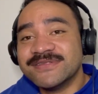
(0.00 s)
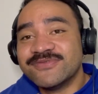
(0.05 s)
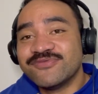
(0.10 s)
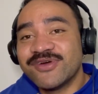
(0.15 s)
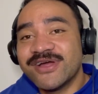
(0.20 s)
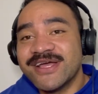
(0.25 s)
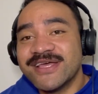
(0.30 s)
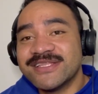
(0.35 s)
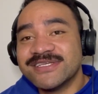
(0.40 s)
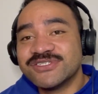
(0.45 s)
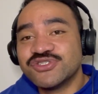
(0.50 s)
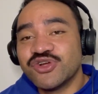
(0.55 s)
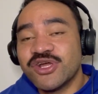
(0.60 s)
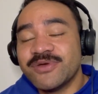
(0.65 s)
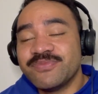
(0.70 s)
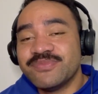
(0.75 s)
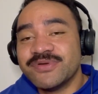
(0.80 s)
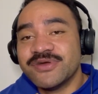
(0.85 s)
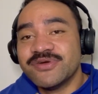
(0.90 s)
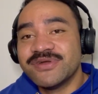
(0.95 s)
right, at this
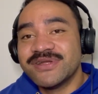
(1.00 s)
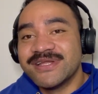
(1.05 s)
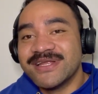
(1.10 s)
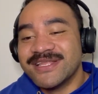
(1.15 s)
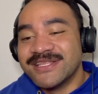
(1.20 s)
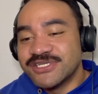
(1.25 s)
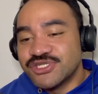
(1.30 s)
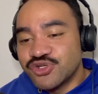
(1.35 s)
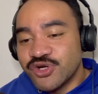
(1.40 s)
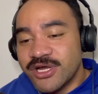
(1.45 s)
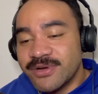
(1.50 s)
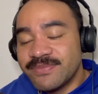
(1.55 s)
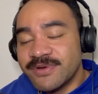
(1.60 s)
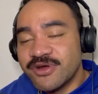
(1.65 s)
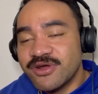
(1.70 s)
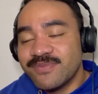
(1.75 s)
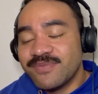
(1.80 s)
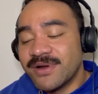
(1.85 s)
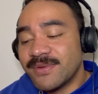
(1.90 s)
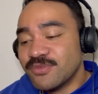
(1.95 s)
trade period,
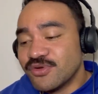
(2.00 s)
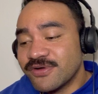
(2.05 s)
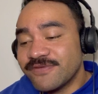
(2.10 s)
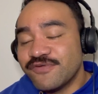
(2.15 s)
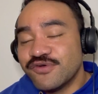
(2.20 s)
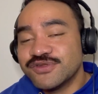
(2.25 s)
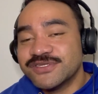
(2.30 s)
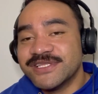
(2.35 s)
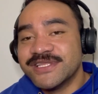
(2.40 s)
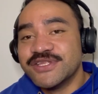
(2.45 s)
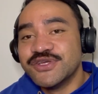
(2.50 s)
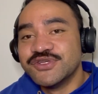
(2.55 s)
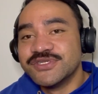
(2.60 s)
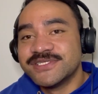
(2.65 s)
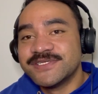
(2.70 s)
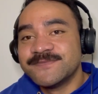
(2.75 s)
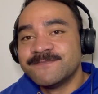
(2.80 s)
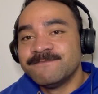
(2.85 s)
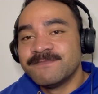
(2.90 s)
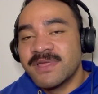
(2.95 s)
But I'm looking forward to the news.